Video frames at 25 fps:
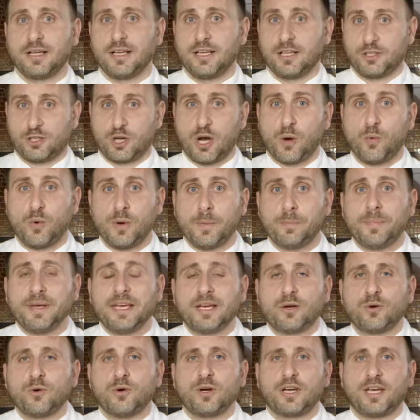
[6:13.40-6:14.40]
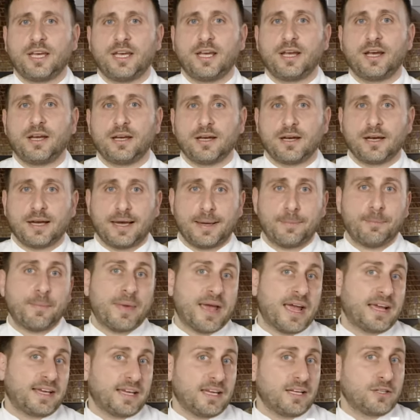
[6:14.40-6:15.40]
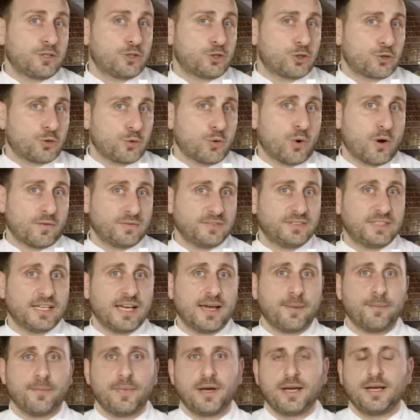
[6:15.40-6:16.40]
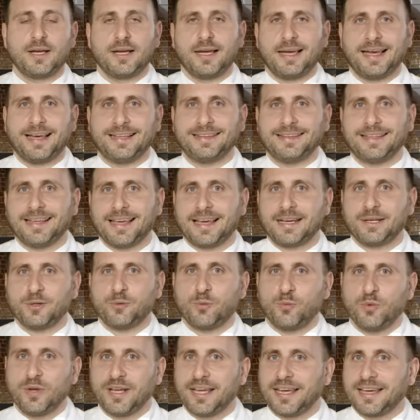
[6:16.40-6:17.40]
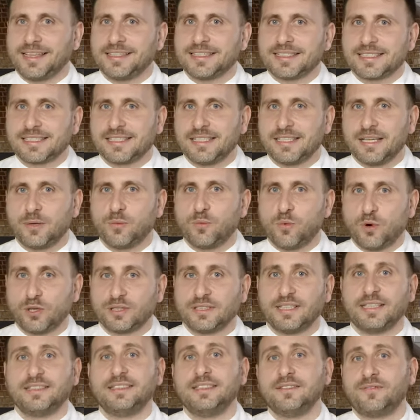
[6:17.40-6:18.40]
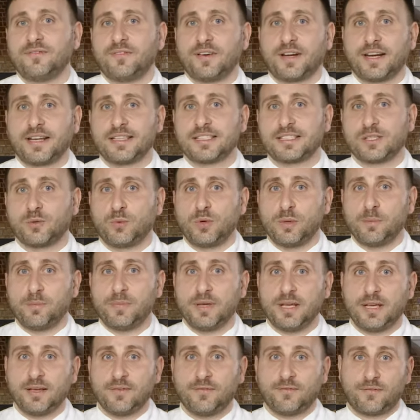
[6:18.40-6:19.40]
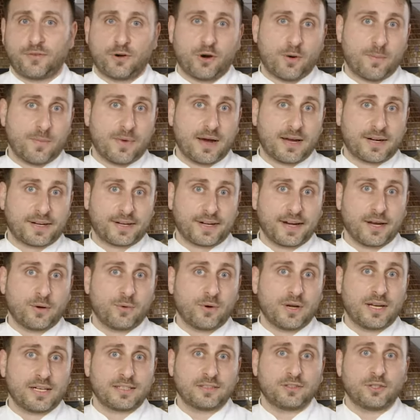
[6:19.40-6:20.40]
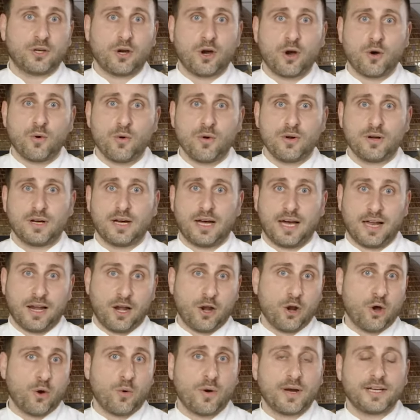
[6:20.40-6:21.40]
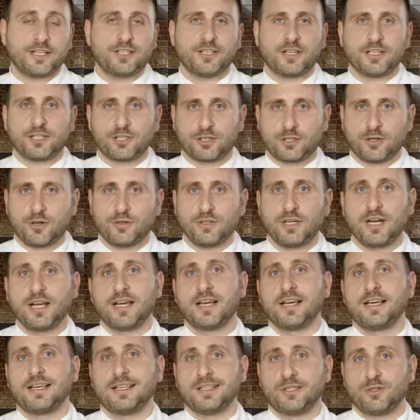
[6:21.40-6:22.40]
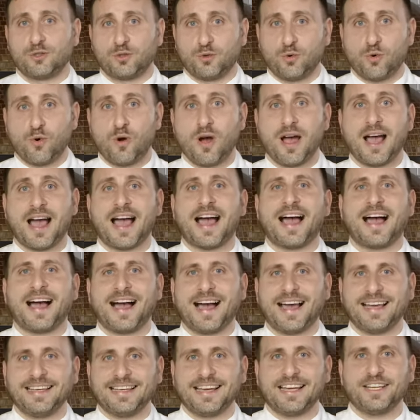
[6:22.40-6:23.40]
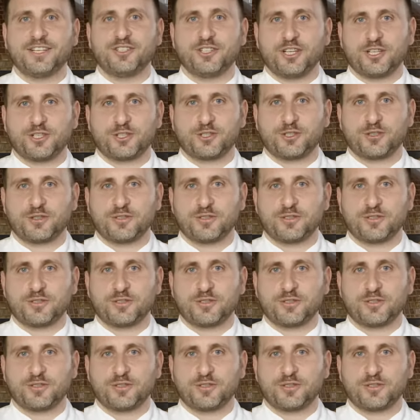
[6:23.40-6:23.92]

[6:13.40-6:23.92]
So I will be cooking and baking 2 of them, and then we can see what the difference will be from a regular dough, a low hydration, to high hydration.